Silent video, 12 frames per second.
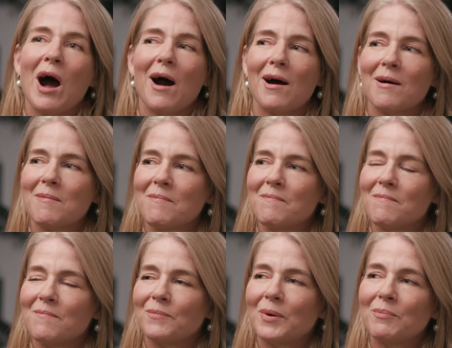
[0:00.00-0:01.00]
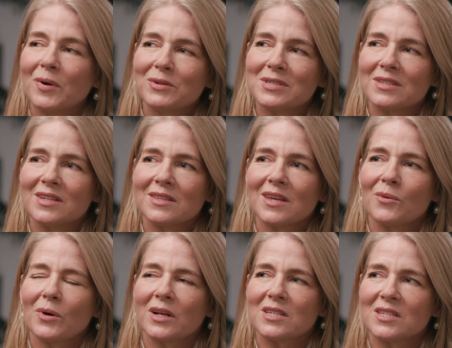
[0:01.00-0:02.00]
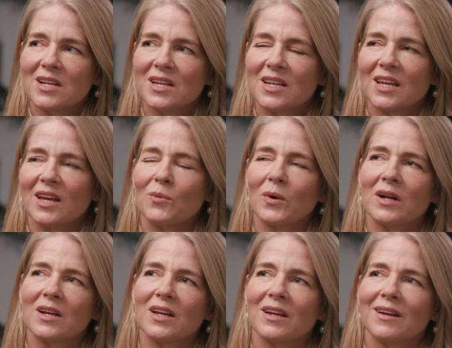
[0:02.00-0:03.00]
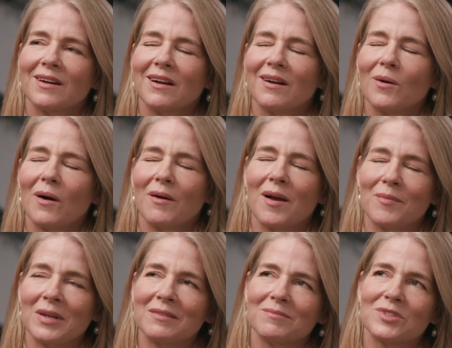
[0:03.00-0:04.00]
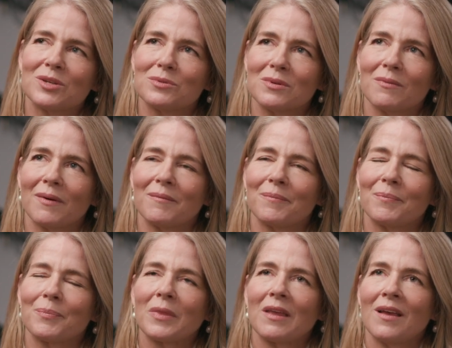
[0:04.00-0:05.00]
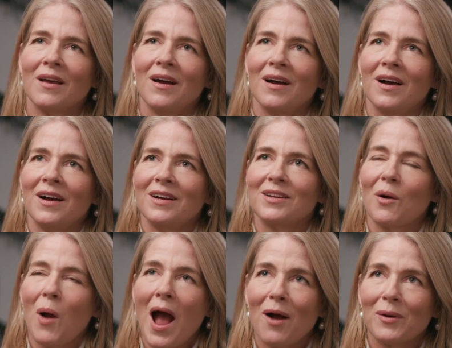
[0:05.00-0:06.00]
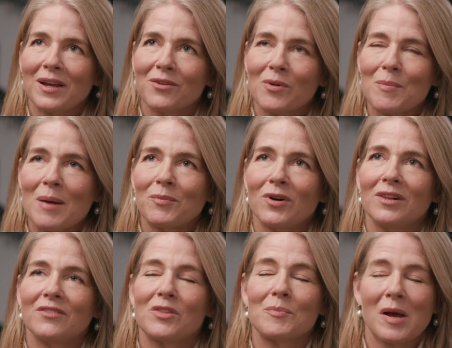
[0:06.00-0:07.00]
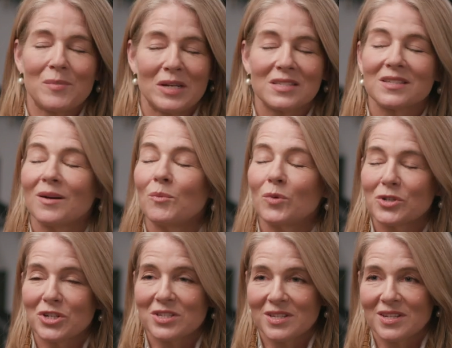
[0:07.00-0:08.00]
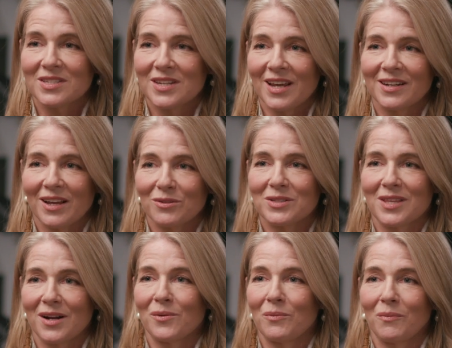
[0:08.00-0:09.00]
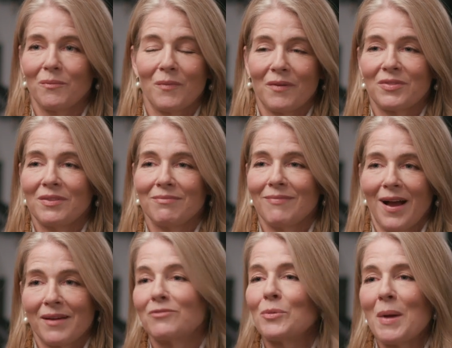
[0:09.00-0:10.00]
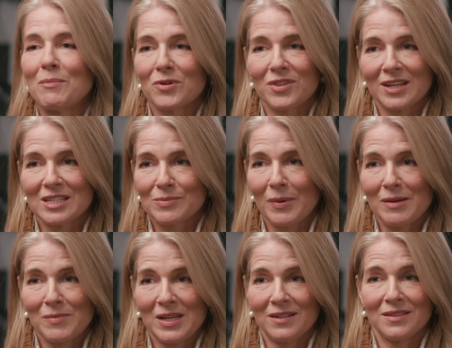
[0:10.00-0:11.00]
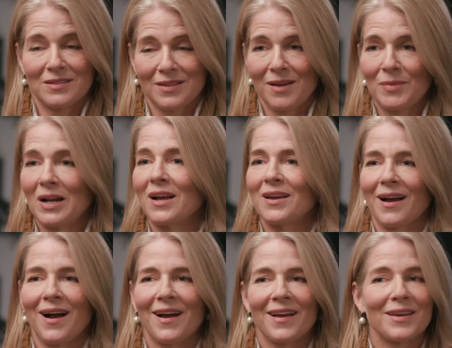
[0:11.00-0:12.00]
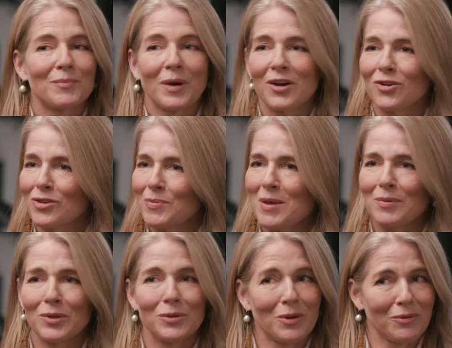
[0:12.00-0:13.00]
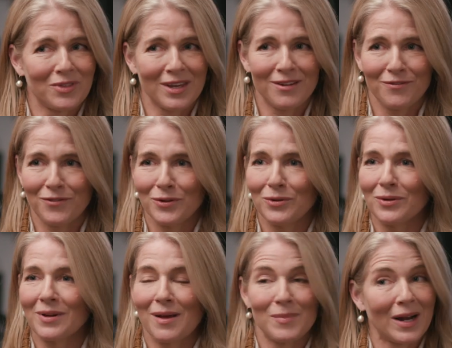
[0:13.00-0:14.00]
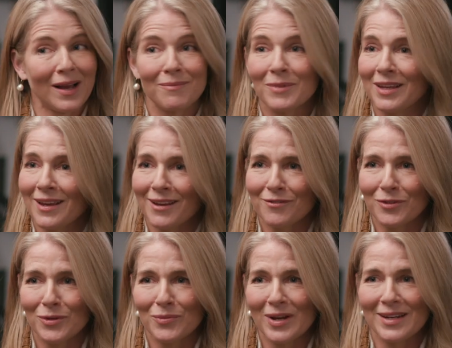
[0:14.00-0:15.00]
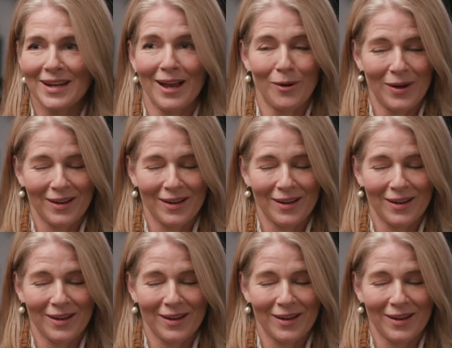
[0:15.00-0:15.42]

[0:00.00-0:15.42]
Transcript: But mostly they were exciting. And when I mean, so how I can remember all of them, I mean, some were just standouts that I remember things by meals. I mean, I admire the people who don't think of food. I mean, I'm thinking of food right now.